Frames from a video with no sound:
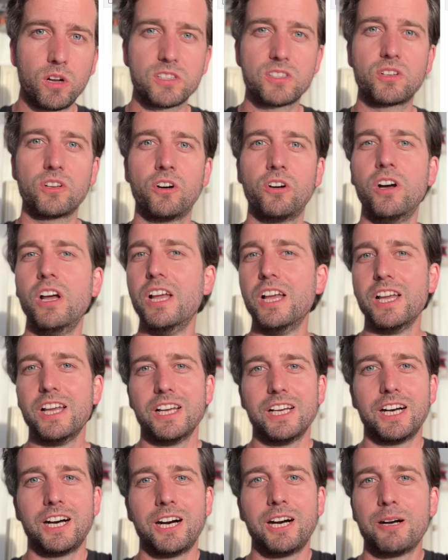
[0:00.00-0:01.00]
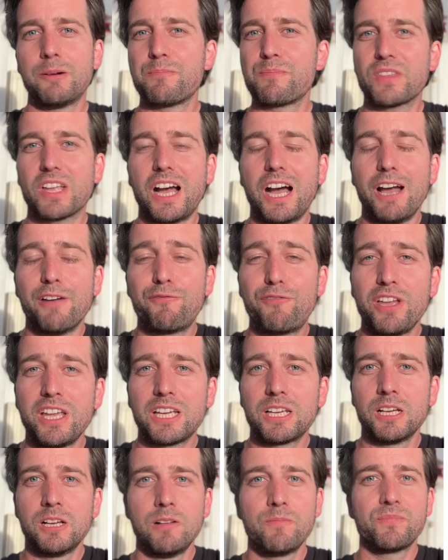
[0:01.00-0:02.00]
So I
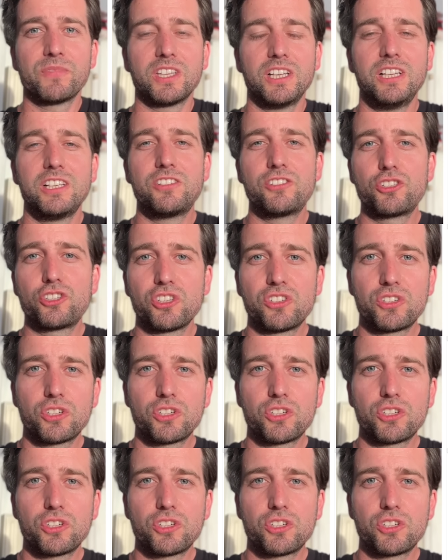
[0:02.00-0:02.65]
think it's just